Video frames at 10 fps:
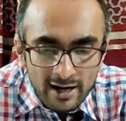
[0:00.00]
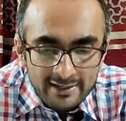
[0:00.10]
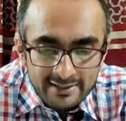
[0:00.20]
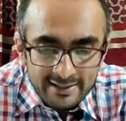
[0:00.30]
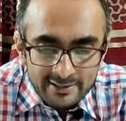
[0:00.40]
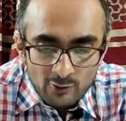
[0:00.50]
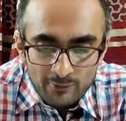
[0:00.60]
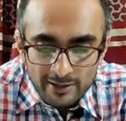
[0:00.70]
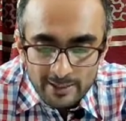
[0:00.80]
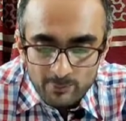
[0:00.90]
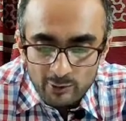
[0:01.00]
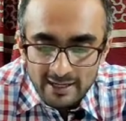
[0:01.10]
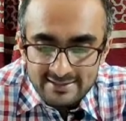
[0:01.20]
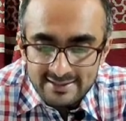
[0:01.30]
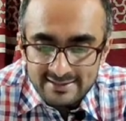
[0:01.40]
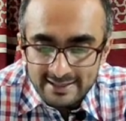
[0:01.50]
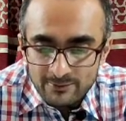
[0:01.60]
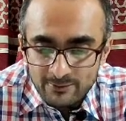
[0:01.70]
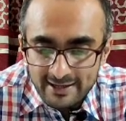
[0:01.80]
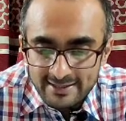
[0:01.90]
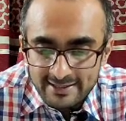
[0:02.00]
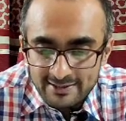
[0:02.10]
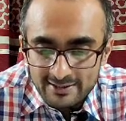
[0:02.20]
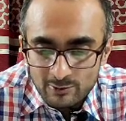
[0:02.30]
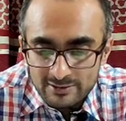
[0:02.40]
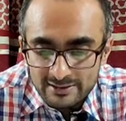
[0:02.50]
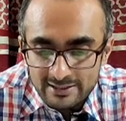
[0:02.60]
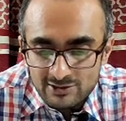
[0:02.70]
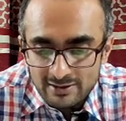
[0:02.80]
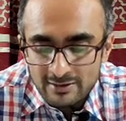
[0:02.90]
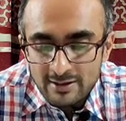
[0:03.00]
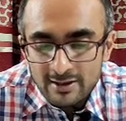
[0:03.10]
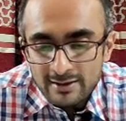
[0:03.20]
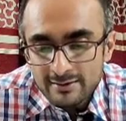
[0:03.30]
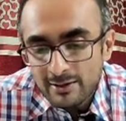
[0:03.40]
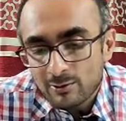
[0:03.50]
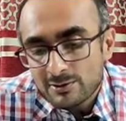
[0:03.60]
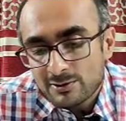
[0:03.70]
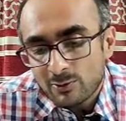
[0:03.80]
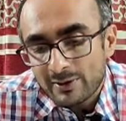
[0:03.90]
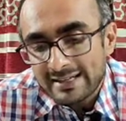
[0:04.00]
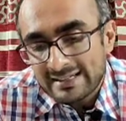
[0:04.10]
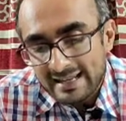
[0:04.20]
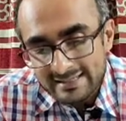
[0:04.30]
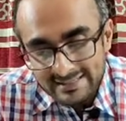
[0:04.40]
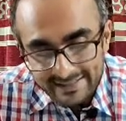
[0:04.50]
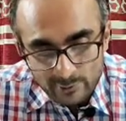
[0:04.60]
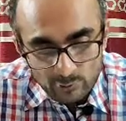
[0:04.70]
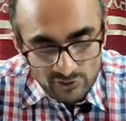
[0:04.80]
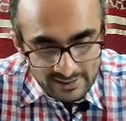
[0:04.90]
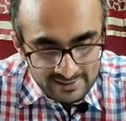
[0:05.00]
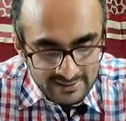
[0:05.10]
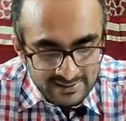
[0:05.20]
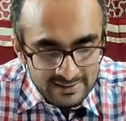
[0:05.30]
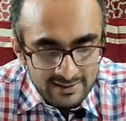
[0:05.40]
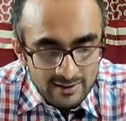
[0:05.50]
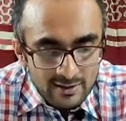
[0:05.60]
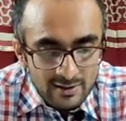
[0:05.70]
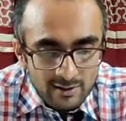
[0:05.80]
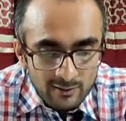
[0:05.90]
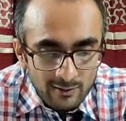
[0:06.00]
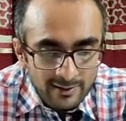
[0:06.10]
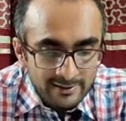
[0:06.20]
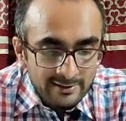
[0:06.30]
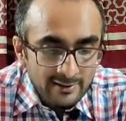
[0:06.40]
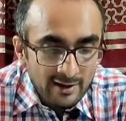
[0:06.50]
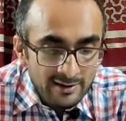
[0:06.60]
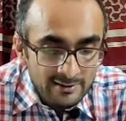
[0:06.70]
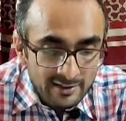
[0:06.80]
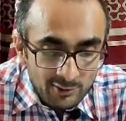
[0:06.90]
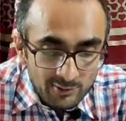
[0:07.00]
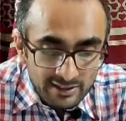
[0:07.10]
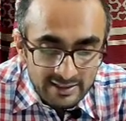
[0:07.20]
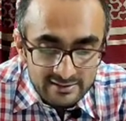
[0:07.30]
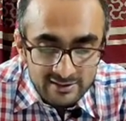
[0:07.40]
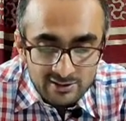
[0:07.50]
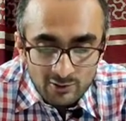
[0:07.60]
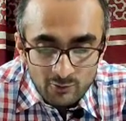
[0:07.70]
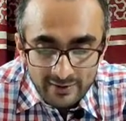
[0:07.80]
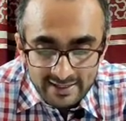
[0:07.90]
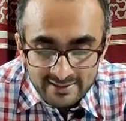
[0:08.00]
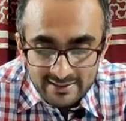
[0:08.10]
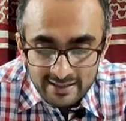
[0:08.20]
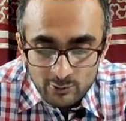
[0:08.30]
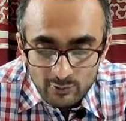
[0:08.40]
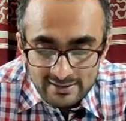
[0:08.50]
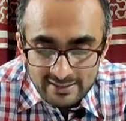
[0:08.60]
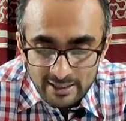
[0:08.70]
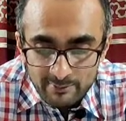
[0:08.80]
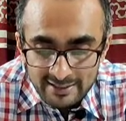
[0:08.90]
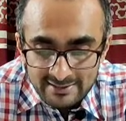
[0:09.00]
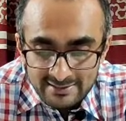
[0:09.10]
high rate of lipolysis and fatty acid oxidation, they also enhance ketogenesis. And underutilization of acetyl coenzyme in